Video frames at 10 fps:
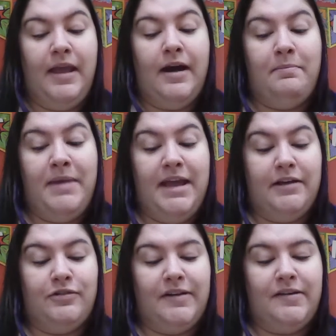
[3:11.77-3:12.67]
A
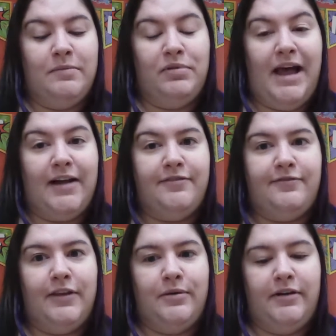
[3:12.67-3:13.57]
man dressed in black
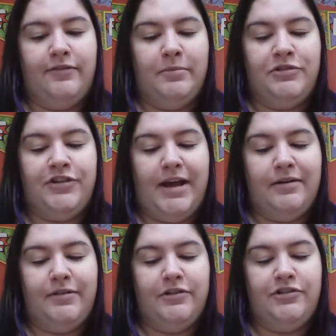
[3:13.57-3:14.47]
floated from
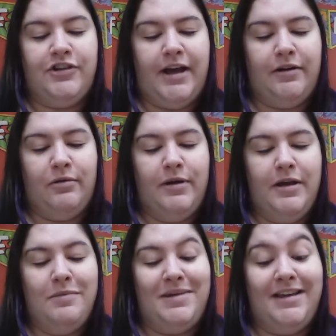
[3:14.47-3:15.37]
shadow to shadow,
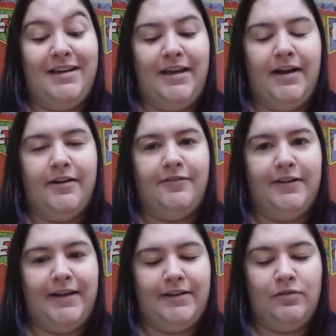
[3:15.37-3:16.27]
being
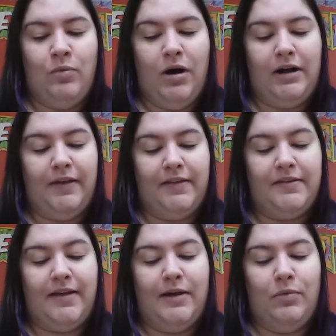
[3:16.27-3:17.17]
careful not to walk on the
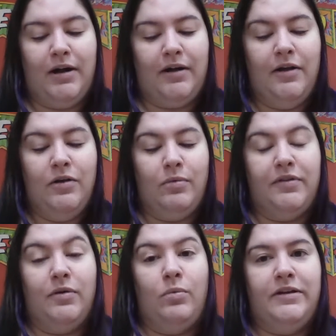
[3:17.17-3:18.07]
sidewalk
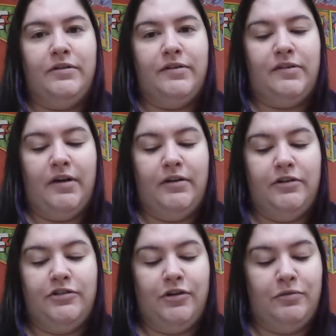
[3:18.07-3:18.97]
where the winter sun
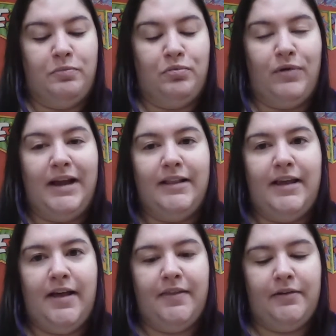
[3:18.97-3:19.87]
shone
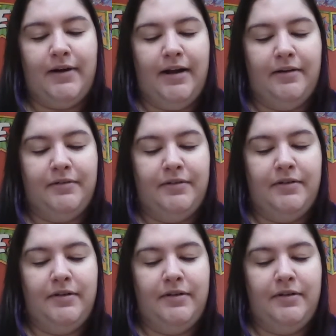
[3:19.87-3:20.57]
brightly on the ground.